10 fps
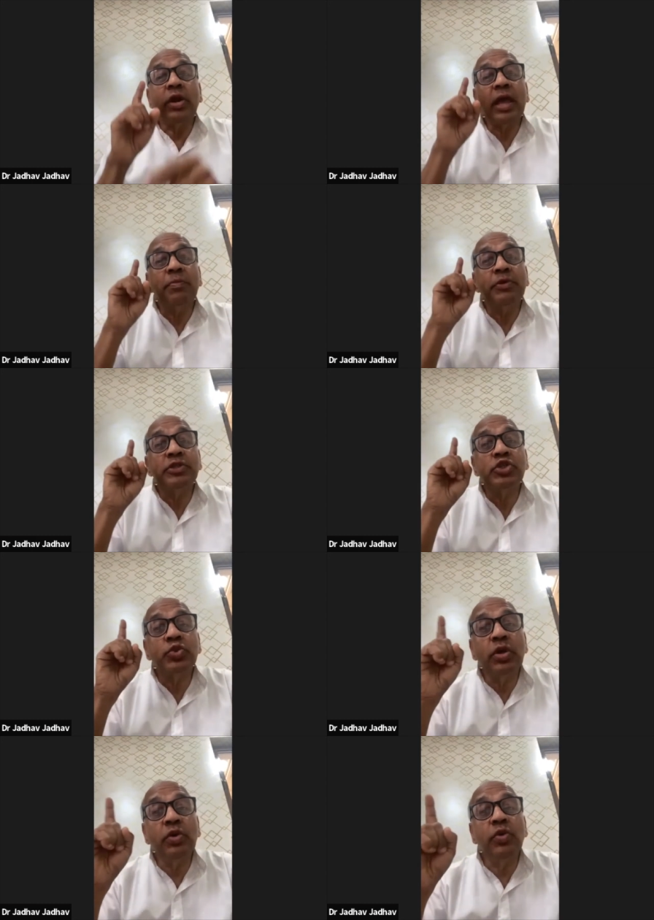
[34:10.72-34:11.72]
happens to
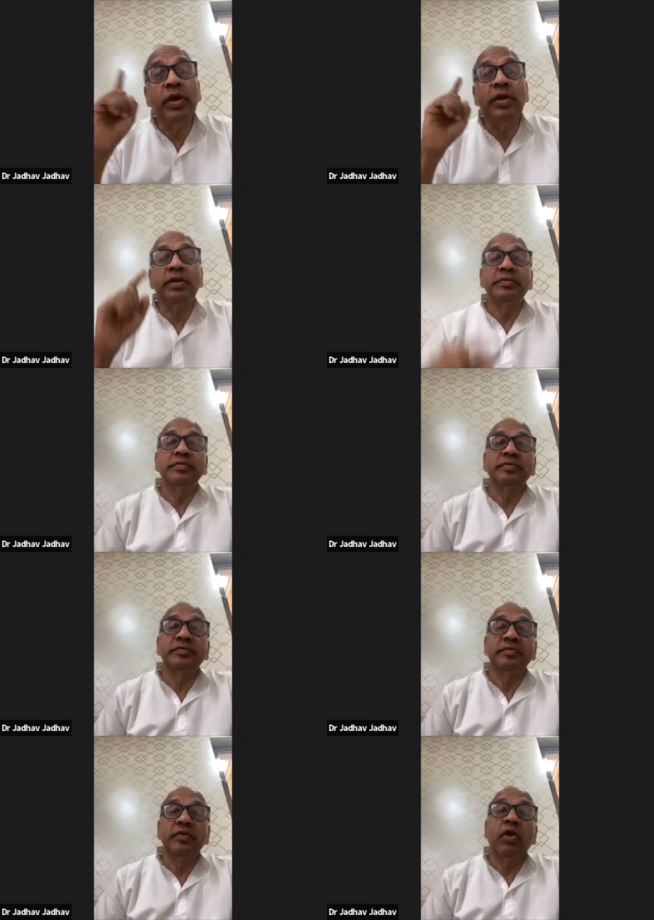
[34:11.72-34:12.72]
the guna
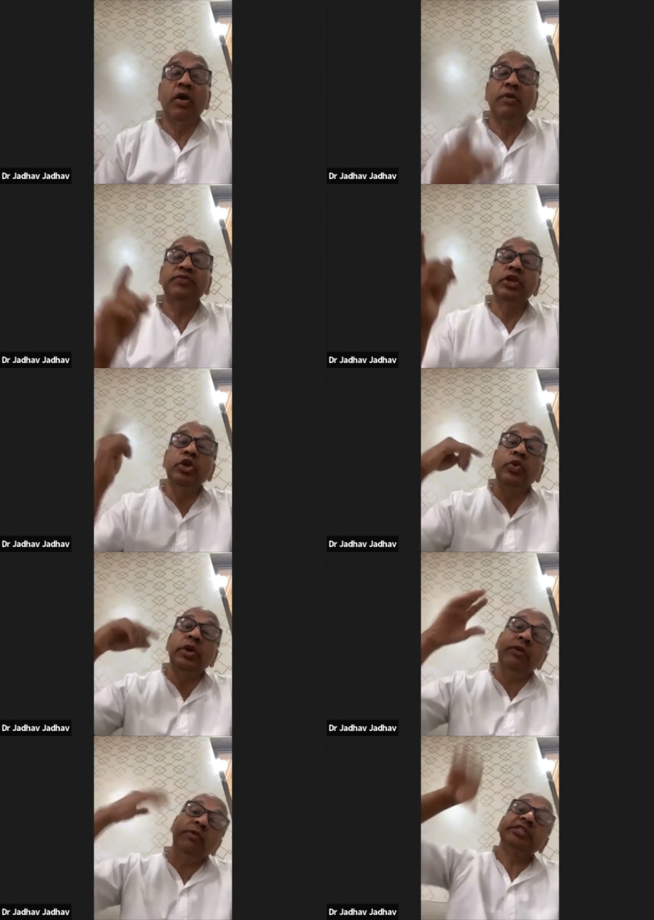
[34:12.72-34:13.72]
of the
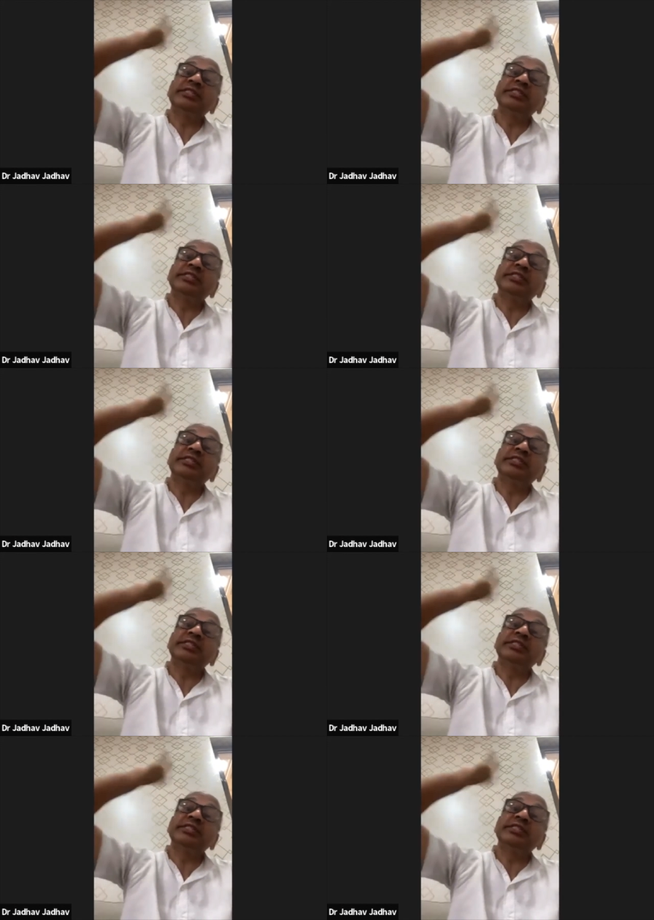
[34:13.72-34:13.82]
yogi which has